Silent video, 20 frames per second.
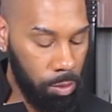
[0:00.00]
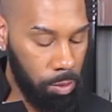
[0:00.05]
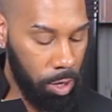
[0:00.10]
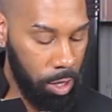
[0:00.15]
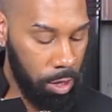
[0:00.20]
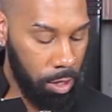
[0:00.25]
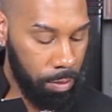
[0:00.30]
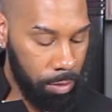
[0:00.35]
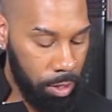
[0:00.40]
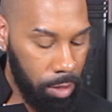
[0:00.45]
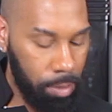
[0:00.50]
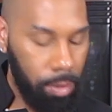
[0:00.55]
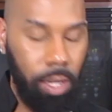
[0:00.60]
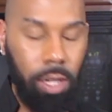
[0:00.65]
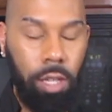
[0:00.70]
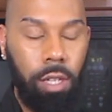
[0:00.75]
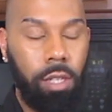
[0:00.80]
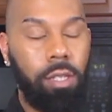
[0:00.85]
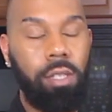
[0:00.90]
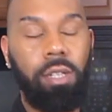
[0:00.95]
want them to
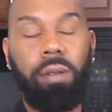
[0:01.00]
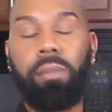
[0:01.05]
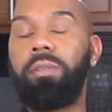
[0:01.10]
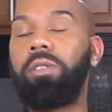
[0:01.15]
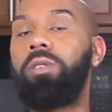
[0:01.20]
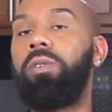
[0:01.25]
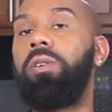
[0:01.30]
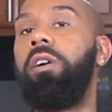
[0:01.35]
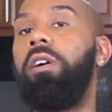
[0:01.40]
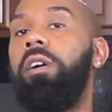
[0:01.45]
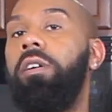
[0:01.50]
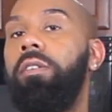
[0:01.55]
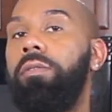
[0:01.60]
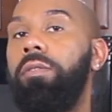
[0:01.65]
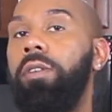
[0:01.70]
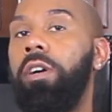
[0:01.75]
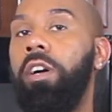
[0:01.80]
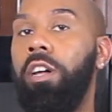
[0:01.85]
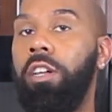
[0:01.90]
be in some sort of